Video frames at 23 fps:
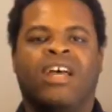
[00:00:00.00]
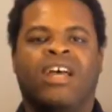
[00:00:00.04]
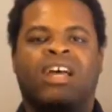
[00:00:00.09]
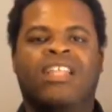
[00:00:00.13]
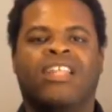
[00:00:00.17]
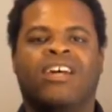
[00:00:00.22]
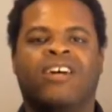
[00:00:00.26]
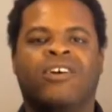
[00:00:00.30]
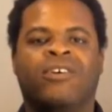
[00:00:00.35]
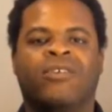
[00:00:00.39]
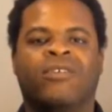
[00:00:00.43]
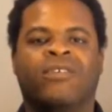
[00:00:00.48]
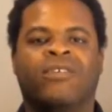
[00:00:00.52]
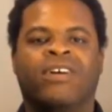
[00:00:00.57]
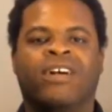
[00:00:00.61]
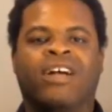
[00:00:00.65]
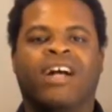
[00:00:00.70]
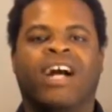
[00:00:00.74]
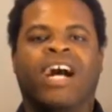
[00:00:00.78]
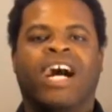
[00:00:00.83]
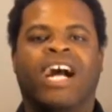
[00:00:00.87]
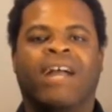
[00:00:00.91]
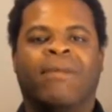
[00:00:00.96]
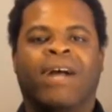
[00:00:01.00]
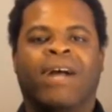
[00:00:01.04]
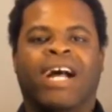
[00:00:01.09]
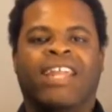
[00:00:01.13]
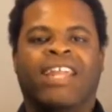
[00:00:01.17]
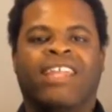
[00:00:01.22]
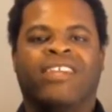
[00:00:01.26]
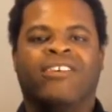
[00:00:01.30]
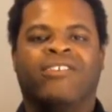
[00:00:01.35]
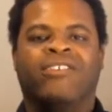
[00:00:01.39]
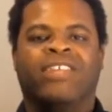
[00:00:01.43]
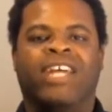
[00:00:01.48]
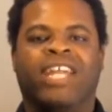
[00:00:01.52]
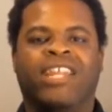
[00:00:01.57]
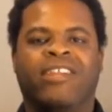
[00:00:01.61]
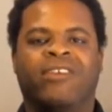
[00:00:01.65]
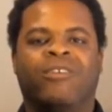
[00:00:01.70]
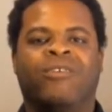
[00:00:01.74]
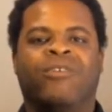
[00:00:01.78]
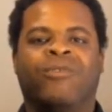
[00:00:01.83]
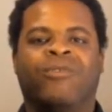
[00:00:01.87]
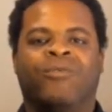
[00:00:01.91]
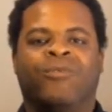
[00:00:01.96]
Hello, I'm High Heel
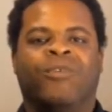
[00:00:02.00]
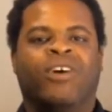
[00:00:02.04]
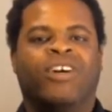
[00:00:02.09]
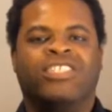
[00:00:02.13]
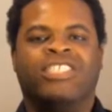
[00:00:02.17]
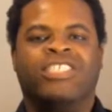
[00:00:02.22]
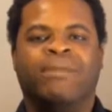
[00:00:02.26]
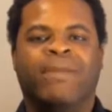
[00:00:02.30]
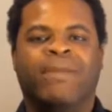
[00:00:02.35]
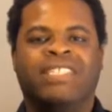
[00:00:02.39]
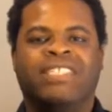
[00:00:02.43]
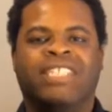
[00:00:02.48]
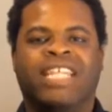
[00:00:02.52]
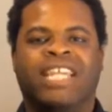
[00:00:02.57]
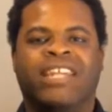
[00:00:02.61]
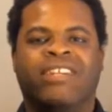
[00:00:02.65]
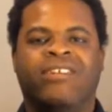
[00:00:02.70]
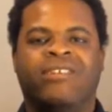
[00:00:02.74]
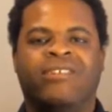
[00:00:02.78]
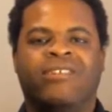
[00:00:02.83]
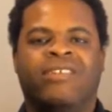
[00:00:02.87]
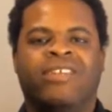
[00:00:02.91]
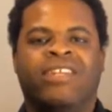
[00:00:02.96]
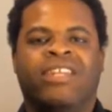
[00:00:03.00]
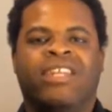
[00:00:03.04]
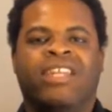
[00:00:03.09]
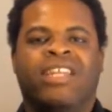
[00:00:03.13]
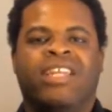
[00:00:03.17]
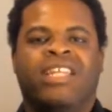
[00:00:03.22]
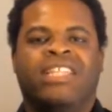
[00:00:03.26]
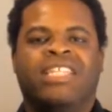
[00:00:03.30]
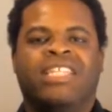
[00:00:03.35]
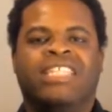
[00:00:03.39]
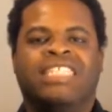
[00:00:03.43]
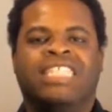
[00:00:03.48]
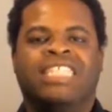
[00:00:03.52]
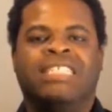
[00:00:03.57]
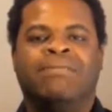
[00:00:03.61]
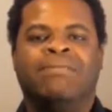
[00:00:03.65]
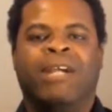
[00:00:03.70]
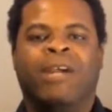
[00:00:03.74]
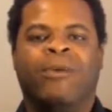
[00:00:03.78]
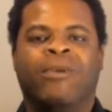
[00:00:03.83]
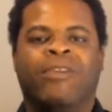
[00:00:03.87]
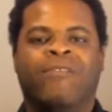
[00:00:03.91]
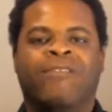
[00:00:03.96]
Knight. Welcome to my channel. This is
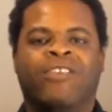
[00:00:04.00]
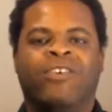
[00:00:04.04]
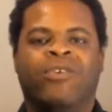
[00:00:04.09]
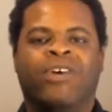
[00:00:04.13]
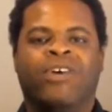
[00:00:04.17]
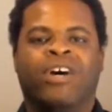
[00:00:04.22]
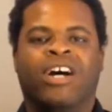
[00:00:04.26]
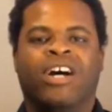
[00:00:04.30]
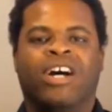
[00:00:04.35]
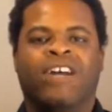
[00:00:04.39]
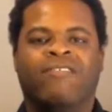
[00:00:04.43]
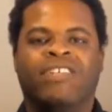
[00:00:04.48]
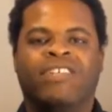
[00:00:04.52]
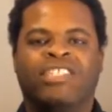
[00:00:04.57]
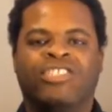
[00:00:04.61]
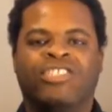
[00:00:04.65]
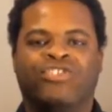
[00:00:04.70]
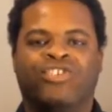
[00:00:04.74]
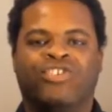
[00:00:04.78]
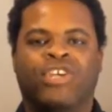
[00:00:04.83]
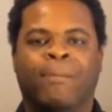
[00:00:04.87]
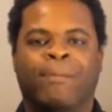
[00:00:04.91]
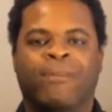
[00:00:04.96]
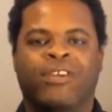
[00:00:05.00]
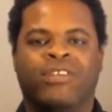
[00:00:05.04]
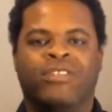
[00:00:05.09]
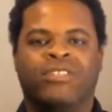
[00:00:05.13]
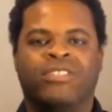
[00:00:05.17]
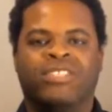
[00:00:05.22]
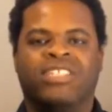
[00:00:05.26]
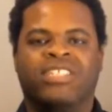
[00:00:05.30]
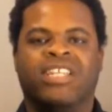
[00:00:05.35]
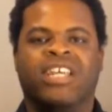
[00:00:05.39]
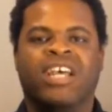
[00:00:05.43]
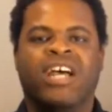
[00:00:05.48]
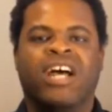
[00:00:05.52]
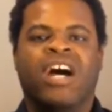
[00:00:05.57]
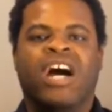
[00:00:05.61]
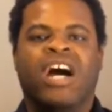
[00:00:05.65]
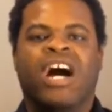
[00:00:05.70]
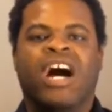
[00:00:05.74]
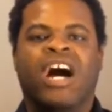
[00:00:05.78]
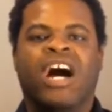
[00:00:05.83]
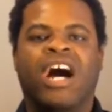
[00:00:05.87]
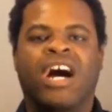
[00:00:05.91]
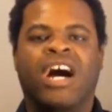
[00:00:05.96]
my review of Tremors,
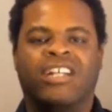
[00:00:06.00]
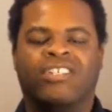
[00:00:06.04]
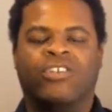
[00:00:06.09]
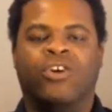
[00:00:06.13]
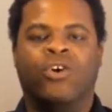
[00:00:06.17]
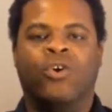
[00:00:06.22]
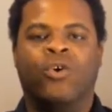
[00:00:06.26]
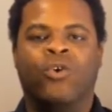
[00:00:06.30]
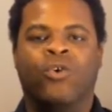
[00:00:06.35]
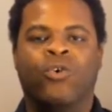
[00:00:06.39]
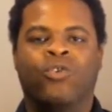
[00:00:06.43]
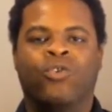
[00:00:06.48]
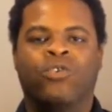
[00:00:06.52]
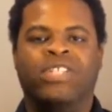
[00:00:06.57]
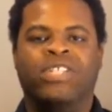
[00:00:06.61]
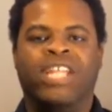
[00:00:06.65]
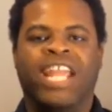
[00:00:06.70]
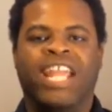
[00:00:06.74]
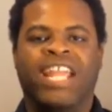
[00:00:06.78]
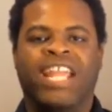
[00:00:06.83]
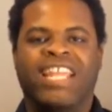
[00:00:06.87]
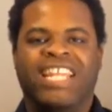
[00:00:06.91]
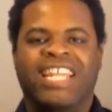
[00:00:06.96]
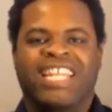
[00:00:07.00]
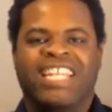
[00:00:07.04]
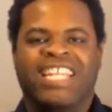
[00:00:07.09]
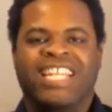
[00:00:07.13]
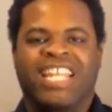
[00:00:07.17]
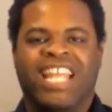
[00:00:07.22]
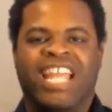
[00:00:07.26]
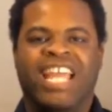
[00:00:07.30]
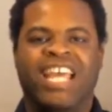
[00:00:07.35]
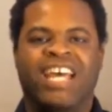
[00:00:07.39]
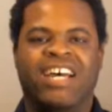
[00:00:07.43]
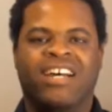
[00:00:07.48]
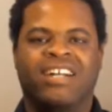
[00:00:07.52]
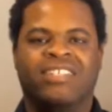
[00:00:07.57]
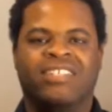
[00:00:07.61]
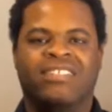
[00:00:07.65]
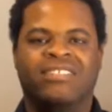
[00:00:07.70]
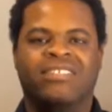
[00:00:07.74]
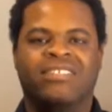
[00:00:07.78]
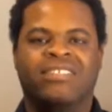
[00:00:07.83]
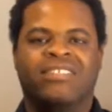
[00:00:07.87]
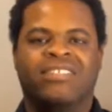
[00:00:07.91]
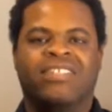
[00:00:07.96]
A Cold Day in
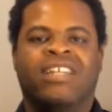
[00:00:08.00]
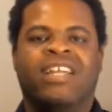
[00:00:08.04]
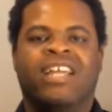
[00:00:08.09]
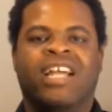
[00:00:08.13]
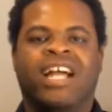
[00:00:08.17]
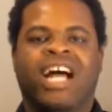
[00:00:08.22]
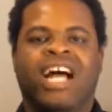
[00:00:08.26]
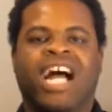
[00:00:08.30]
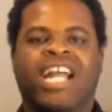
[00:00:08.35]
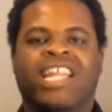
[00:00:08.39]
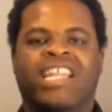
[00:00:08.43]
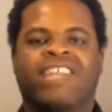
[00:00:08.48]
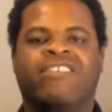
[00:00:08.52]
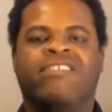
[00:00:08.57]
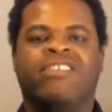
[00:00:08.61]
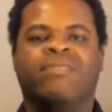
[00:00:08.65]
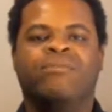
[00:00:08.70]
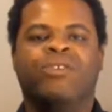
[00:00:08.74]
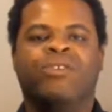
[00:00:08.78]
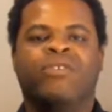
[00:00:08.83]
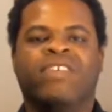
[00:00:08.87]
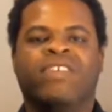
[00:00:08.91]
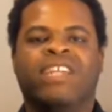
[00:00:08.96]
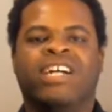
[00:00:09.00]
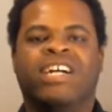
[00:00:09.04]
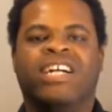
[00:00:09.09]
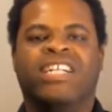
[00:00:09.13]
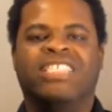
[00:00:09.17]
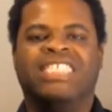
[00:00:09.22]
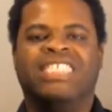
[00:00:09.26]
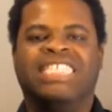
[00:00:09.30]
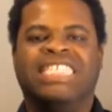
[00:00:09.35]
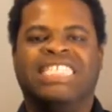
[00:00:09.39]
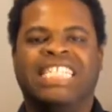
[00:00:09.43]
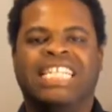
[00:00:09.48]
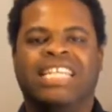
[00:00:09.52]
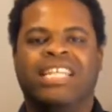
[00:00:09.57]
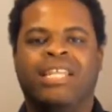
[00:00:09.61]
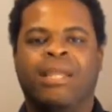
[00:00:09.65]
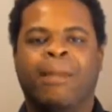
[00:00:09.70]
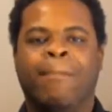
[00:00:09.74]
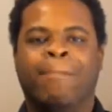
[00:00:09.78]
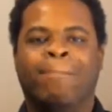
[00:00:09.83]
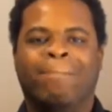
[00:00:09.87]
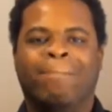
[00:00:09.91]
Hell. I give the movie a C-.